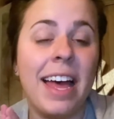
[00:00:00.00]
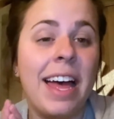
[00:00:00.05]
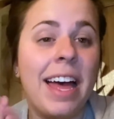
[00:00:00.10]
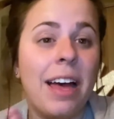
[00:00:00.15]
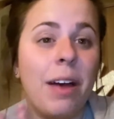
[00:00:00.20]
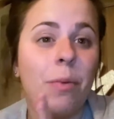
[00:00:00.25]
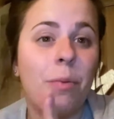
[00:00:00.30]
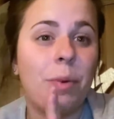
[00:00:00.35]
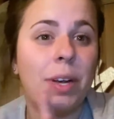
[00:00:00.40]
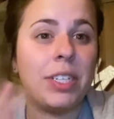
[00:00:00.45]

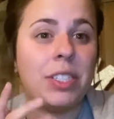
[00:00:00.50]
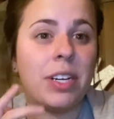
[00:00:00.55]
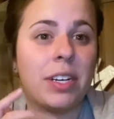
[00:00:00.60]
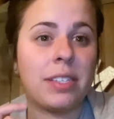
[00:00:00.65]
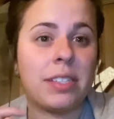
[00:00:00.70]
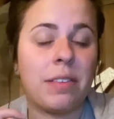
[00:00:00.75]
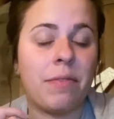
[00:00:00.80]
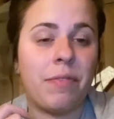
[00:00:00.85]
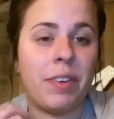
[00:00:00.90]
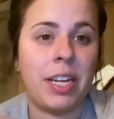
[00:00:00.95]
we took
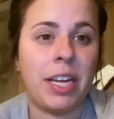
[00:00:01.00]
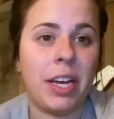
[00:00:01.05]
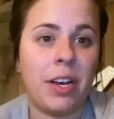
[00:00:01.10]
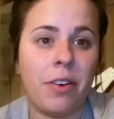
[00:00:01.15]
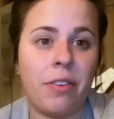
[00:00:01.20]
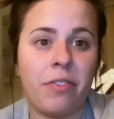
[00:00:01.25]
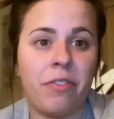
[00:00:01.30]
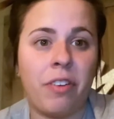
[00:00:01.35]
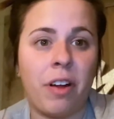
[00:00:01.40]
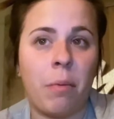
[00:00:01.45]
some
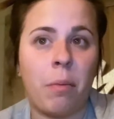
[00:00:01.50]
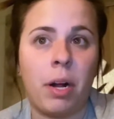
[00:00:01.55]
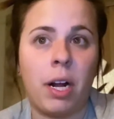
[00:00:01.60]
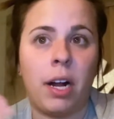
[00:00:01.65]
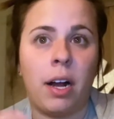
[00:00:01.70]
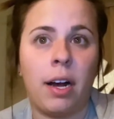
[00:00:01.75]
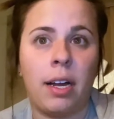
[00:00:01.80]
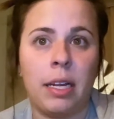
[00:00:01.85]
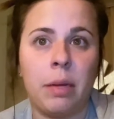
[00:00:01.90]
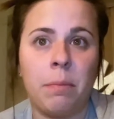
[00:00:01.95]
video from our
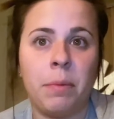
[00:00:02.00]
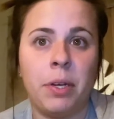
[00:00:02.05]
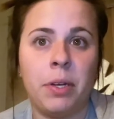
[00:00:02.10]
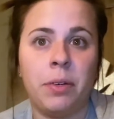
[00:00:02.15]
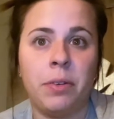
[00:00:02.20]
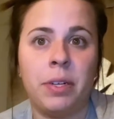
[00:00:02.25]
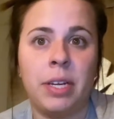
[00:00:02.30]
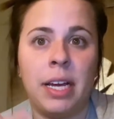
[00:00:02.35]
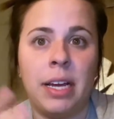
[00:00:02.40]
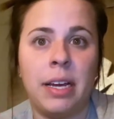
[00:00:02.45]

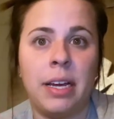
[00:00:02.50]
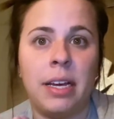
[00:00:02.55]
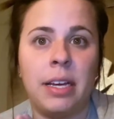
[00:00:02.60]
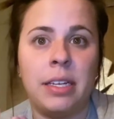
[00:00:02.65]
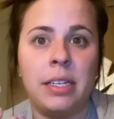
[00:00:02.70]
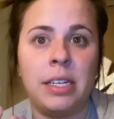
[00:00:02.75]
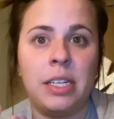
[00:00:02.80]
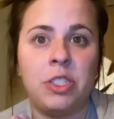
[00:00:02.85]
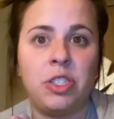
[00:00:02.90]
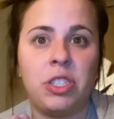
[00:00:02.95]
honeymoon,
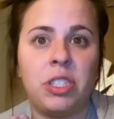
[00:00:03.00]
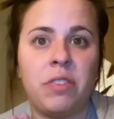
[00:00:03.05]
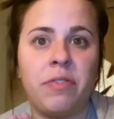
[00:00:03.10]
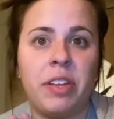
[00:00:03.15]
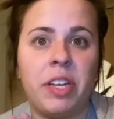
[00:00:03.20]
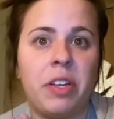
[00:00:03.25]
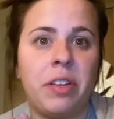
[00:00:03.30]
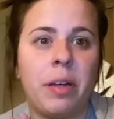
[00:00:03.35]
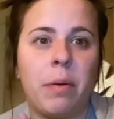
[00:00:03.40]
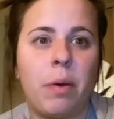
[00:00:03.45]
and it's just a
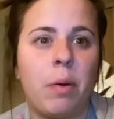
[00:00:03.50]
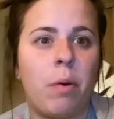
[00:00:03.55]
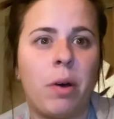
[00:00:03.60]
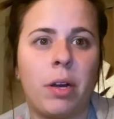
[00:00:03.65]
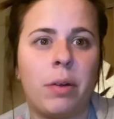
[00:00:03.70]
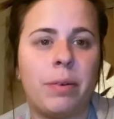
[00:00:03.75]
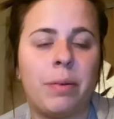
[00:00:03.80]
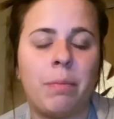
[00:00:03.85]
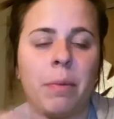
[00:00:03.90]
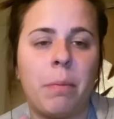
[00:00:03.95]
video that we want
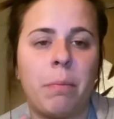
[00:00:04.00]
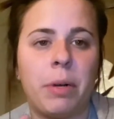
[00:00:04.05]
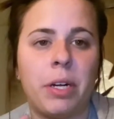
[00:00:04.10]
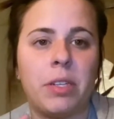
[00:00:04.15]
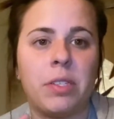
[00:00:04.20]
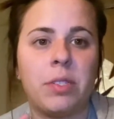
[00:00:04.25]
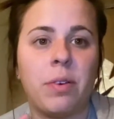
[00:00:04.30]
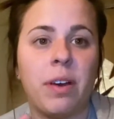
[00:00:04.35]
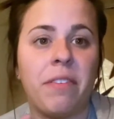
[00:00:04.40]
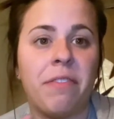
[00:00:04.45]
to remember,
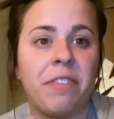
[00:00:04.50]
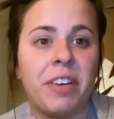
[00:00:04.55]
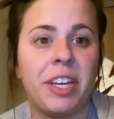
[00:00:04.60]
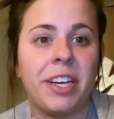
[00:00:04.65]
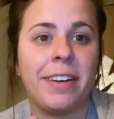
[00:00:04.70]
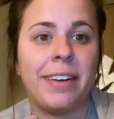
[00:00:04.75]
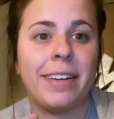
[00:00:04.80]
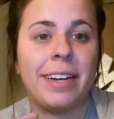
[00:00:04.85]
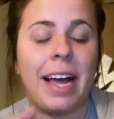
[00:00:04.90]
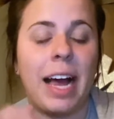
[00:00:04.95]
so I
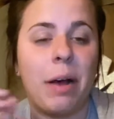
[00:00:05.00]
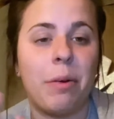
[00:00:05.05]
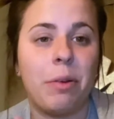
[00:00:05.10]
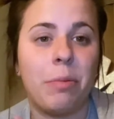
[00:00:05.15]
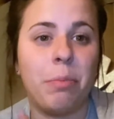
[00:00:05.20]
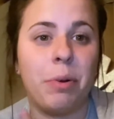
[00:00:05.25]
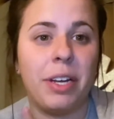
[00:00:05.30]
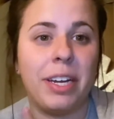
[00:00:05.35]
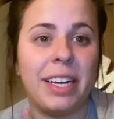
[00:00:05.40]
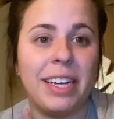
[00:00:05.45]
figured I
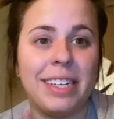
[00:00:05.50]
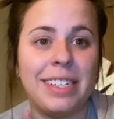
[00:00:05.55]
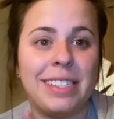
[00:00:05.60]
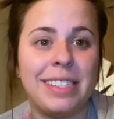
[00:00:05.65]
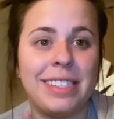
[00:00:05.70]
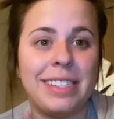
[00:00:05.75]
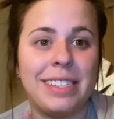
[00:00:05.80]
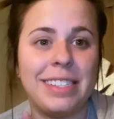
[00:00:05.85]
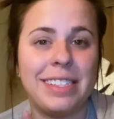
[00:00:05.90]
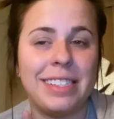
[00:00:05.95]
would put it
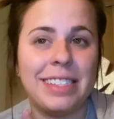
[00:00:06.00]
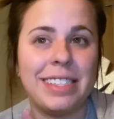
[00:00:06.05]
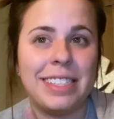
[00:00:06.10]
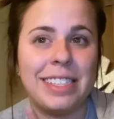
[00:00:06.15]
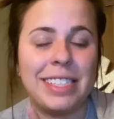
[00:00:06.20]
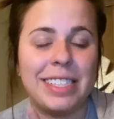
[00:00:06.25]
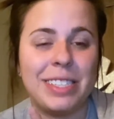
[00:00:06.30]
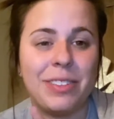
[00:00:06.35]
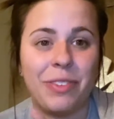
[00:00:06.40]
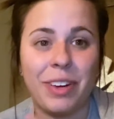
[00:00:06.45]

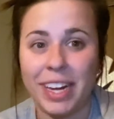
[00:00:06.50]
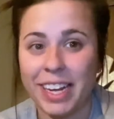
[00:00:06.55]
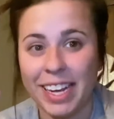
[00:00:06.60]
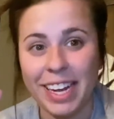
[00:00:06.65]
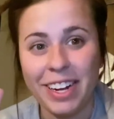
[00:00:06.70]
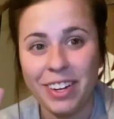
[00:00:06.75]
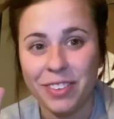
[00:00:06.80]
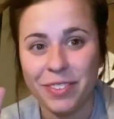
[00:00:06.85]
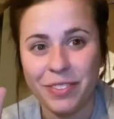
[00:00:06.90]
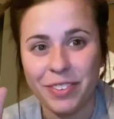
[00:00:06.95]
right
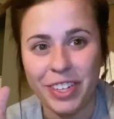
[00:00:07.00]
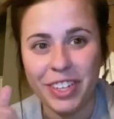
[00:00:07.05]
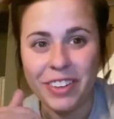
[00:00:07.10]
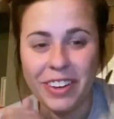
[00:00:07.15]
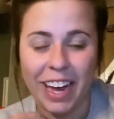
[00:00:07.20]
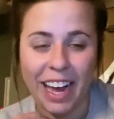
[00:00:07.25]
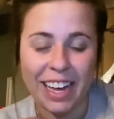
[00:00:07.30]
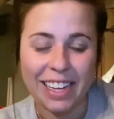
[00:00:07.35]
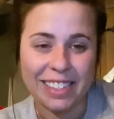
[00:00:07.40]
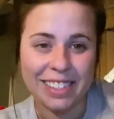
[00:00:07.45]
here for you
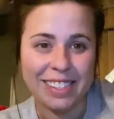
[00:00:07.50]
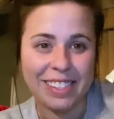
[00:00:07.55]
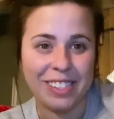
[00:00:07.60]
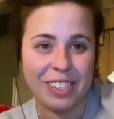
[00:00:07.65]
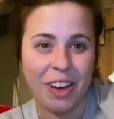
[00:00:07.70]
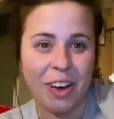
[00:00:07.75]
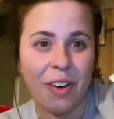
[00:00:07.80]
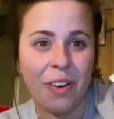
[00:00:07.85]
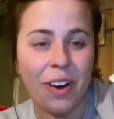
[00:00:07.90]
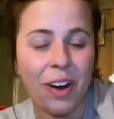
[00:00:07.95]
guys.
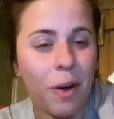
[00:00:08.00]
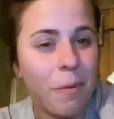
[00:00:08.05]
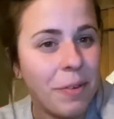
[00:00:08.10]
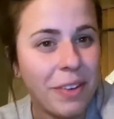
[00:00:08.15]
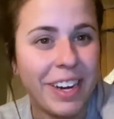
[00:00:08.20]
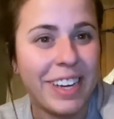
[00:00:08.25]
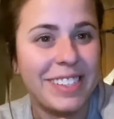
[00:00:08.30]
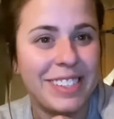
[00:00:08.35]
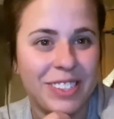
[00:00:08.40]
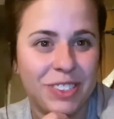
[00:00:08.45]
So hope you
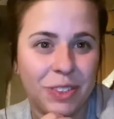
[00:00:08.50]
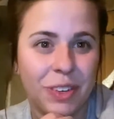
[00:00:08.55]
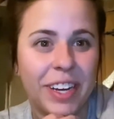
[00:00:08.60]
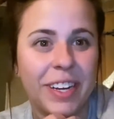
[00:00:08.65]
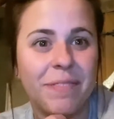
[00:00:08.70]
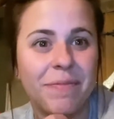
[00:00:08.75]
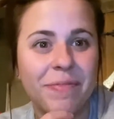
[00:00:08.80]
guys enjoy.